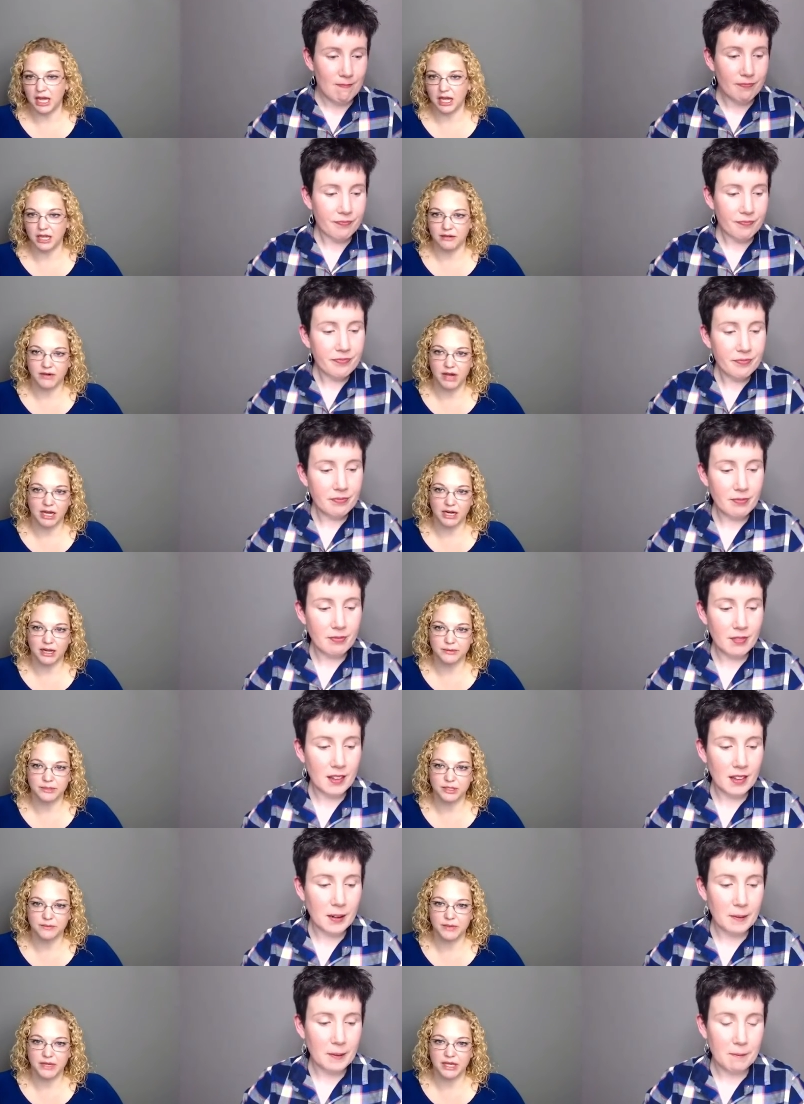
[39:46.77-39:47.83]
Speaker 1: you've got
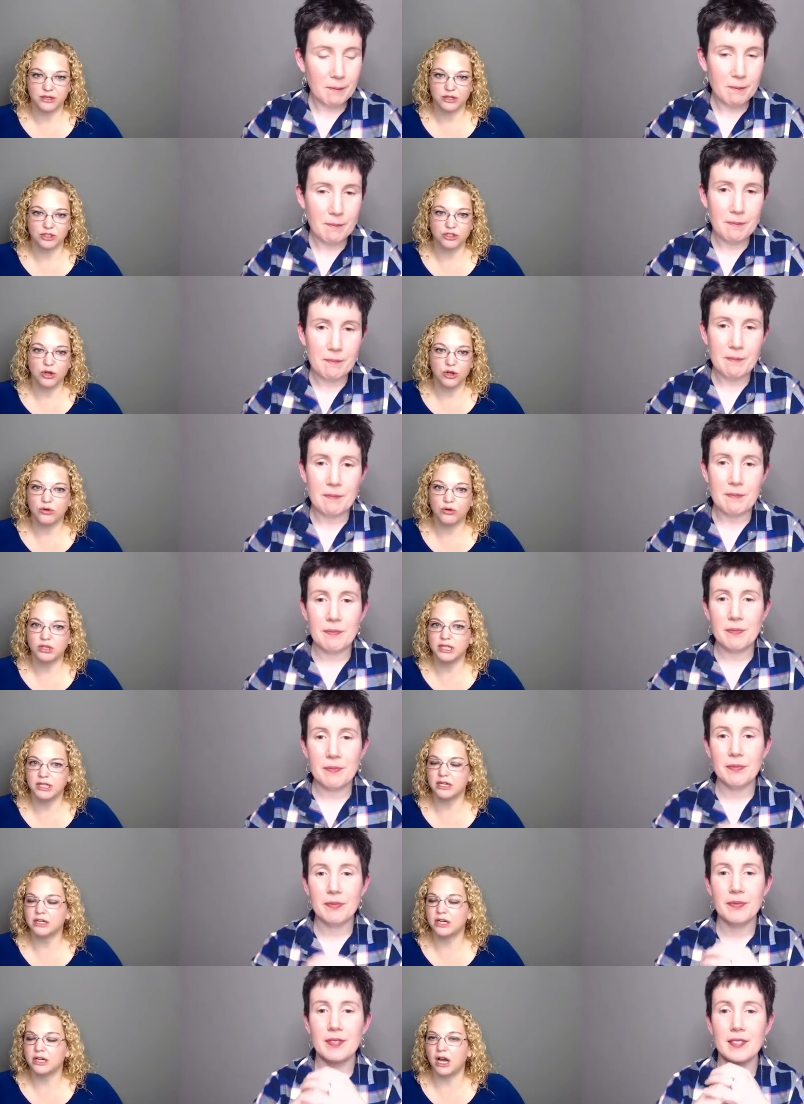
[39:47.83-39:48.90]
option b there's no
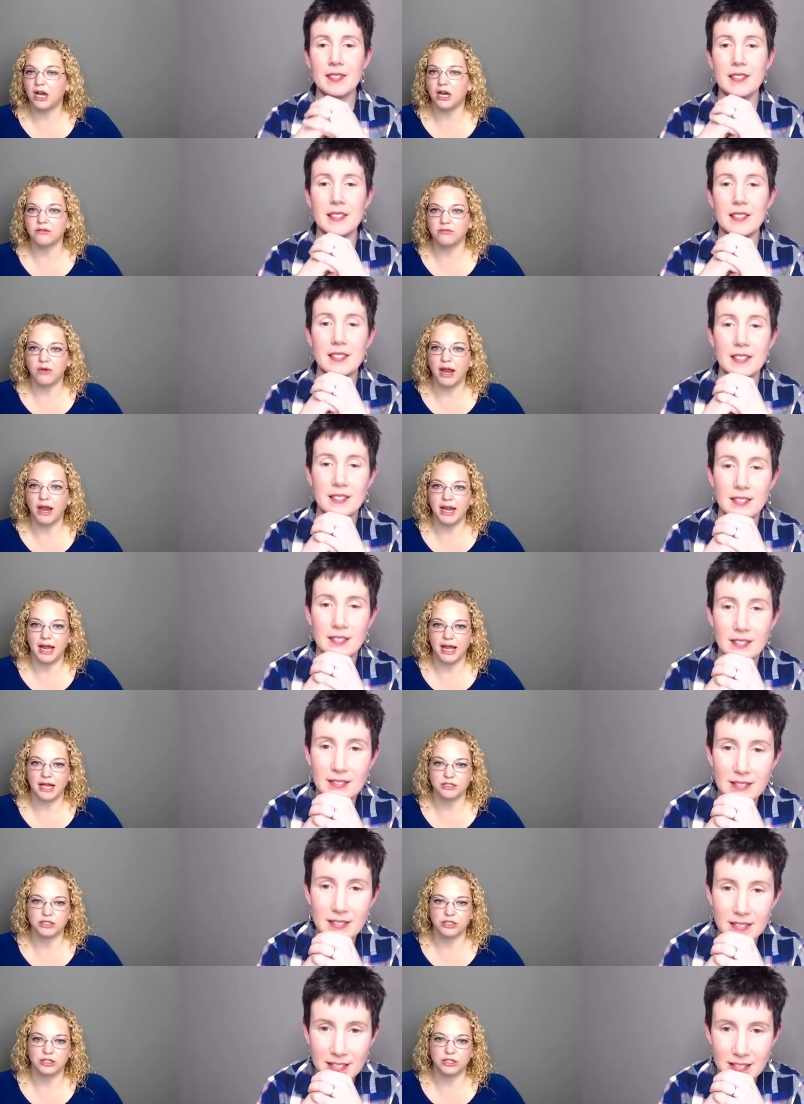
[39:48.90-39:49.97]
clear cut right
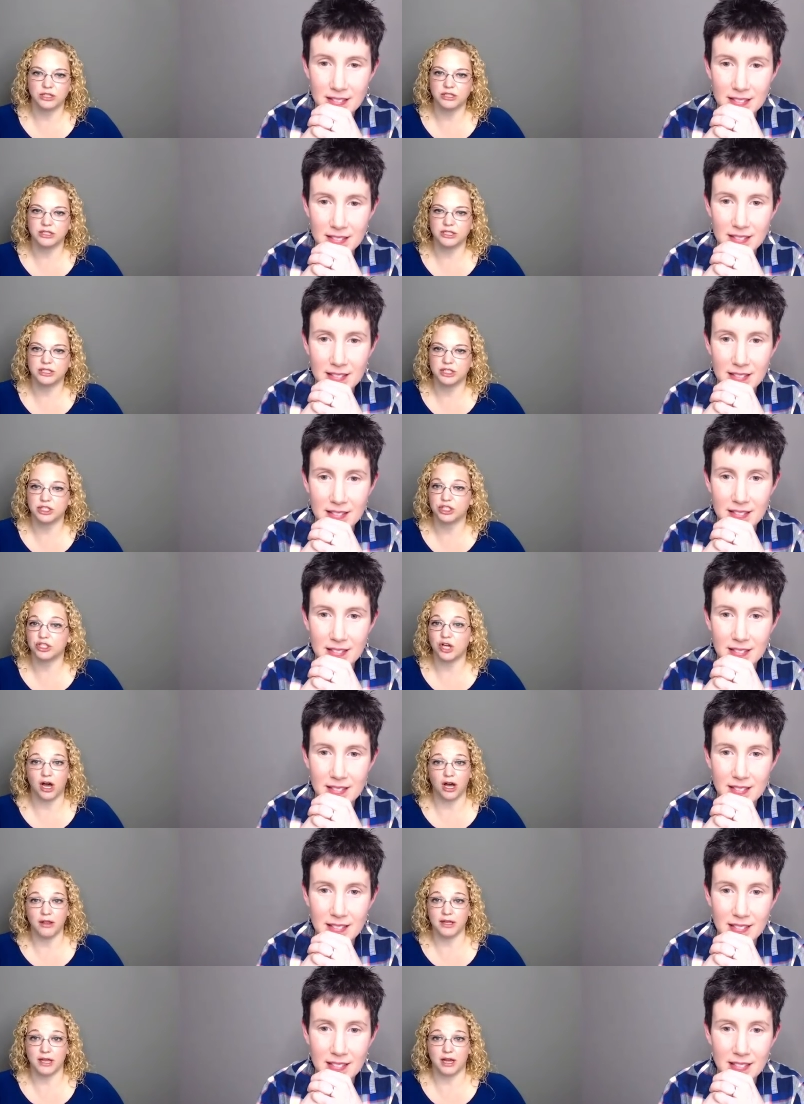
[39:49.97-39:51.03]
answer good decisions
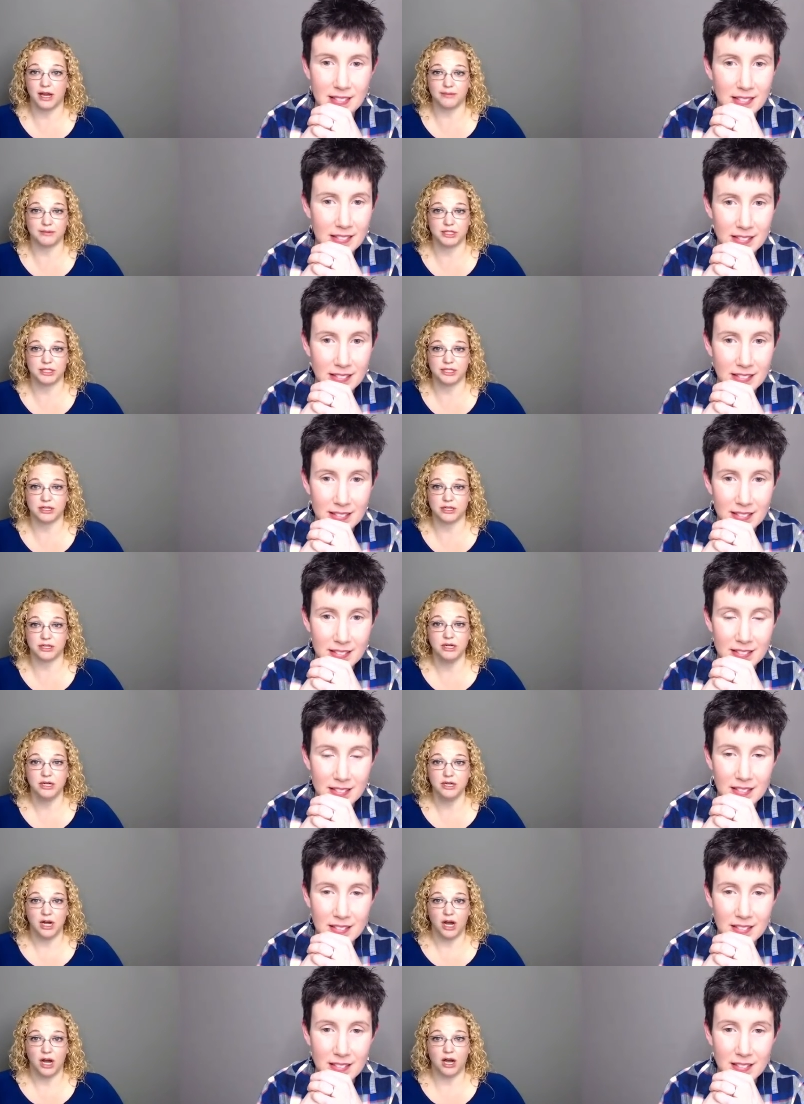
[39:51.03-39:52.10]
all the options are
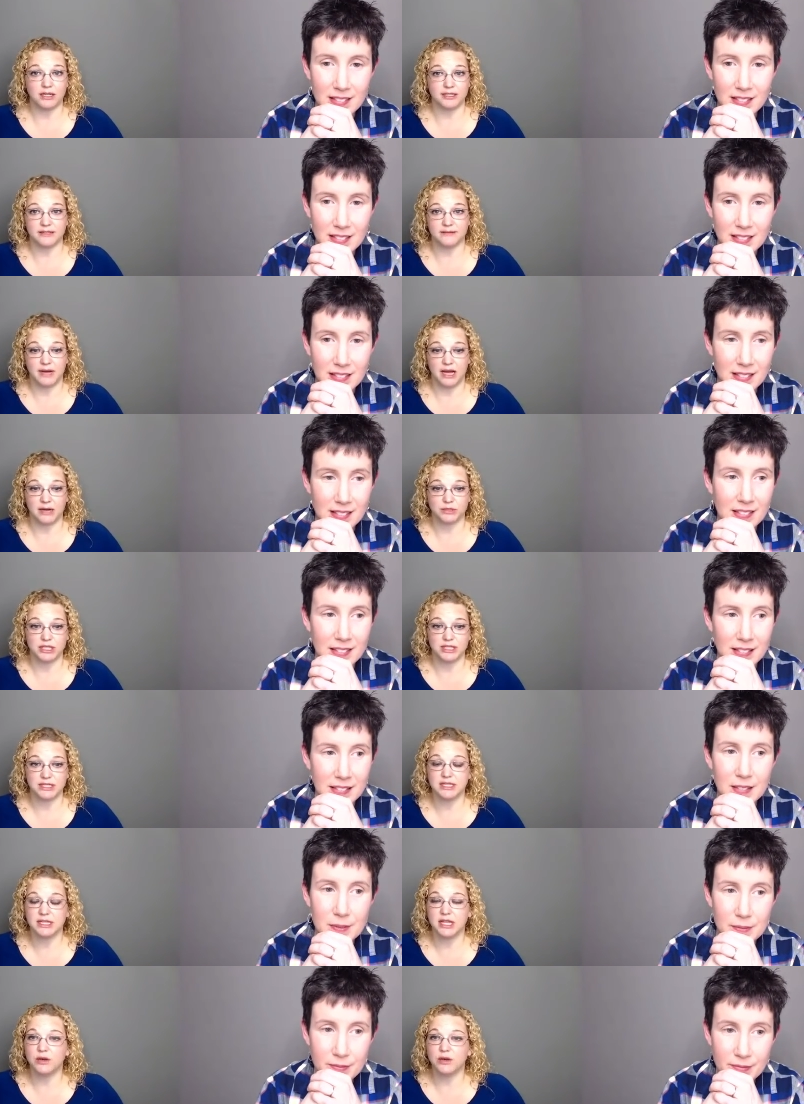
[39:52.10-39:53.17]
awesome options
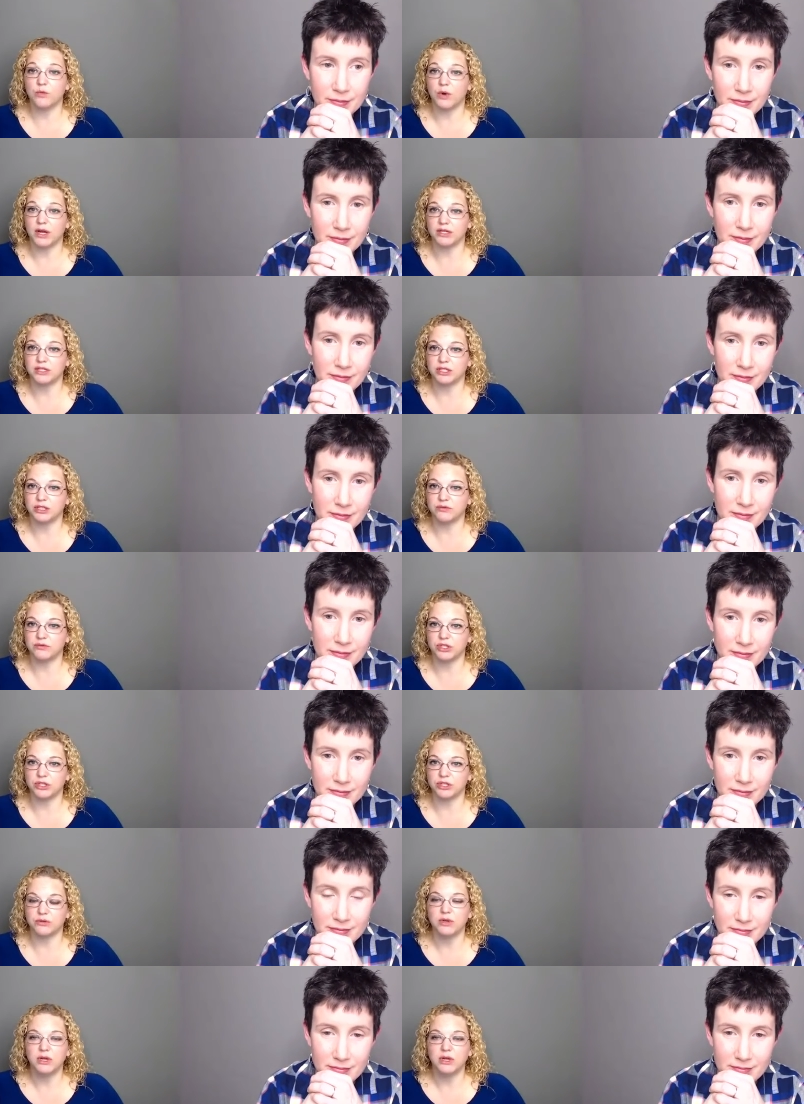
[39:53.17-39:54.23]
then what do you do
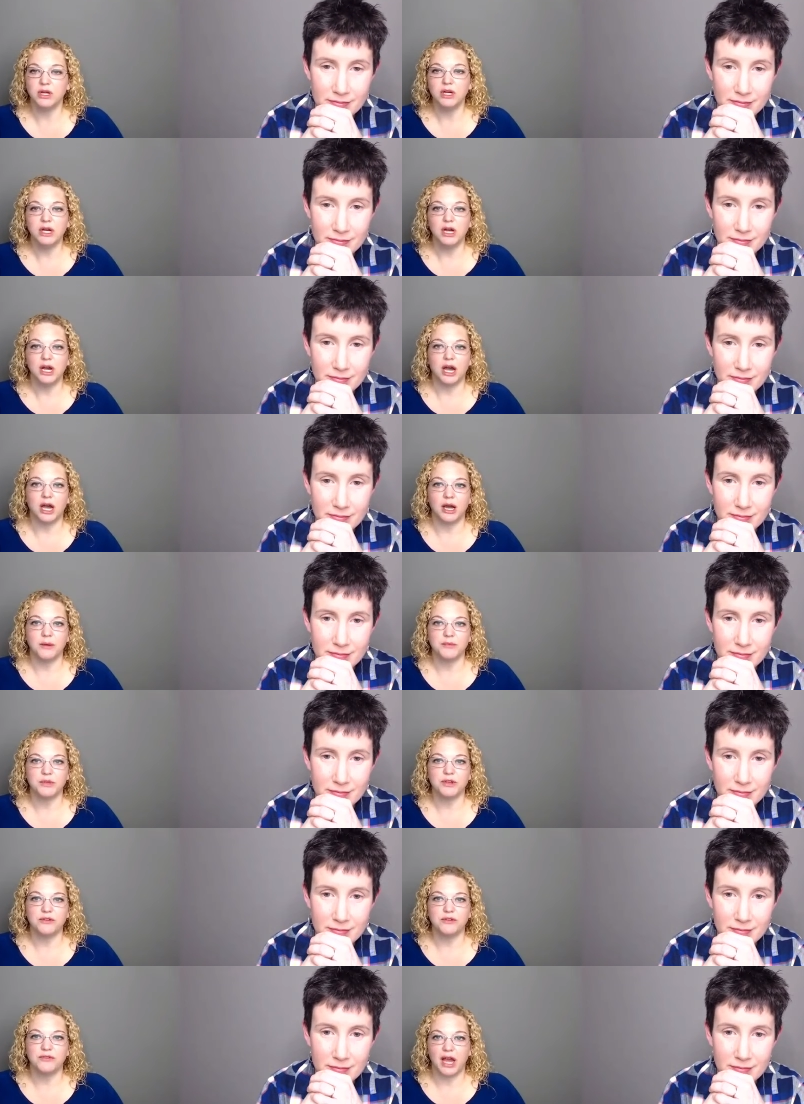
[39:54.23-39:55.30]
um,
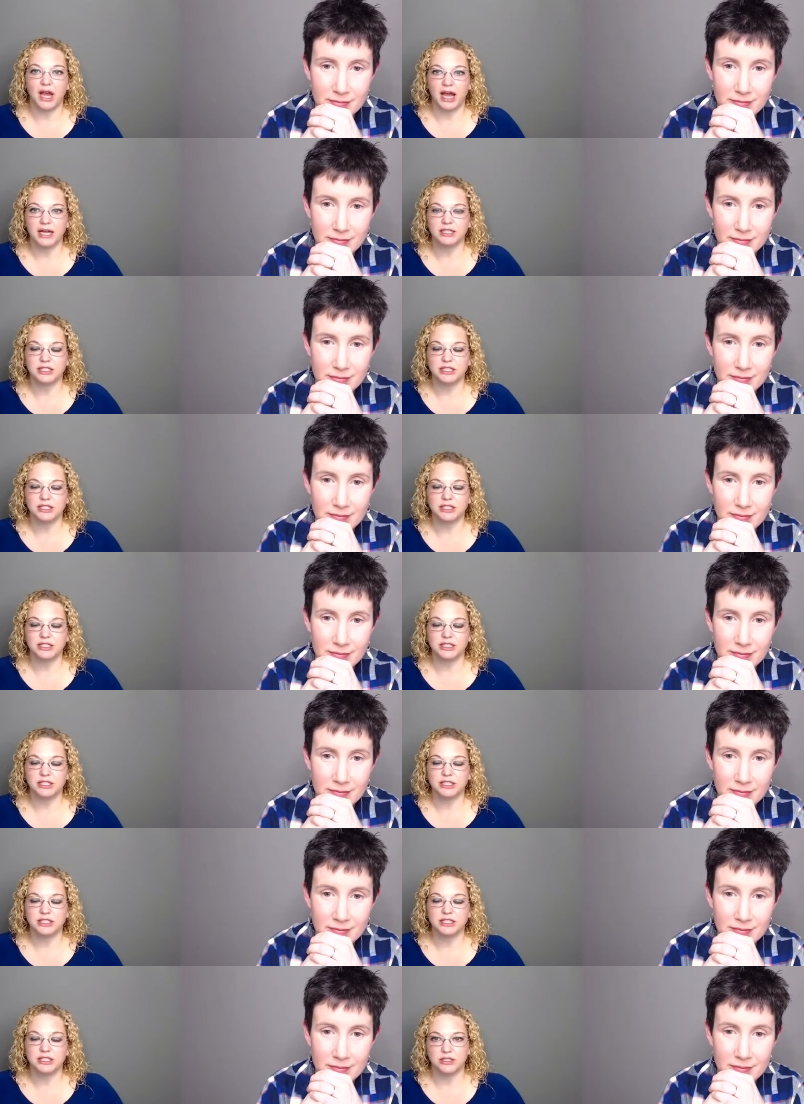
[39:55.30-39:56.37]
you've got to
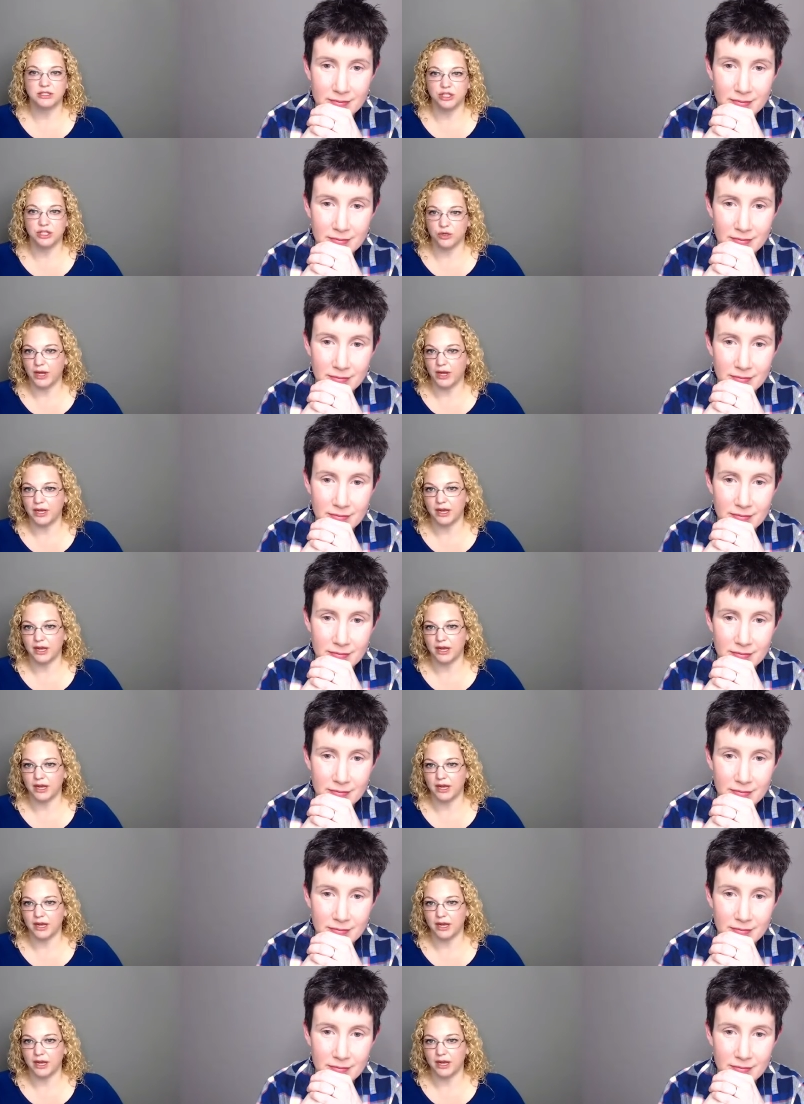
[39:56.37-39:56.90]
just do it.